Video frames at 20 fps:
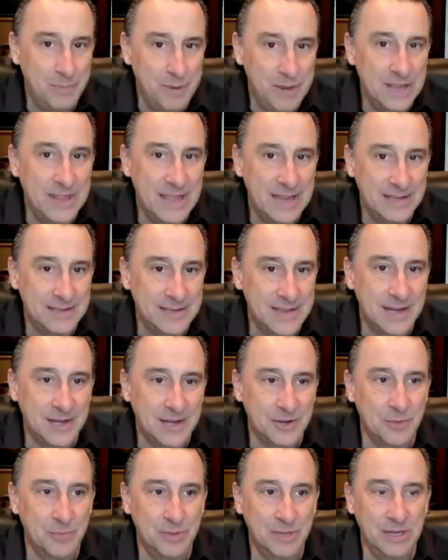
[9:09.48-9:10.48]
in that
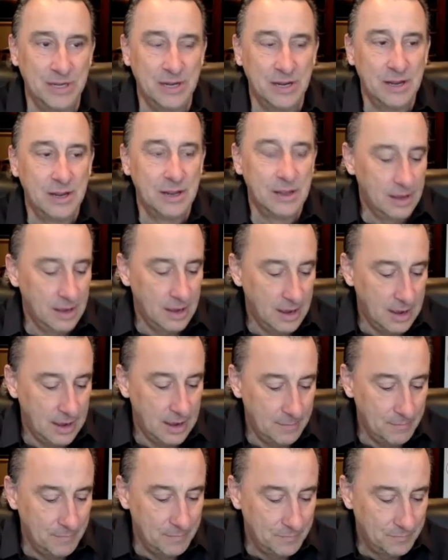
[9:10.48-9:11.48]
sector, but
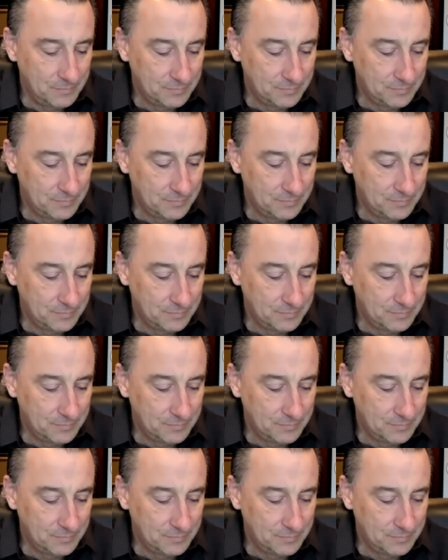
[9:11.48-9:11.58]
um,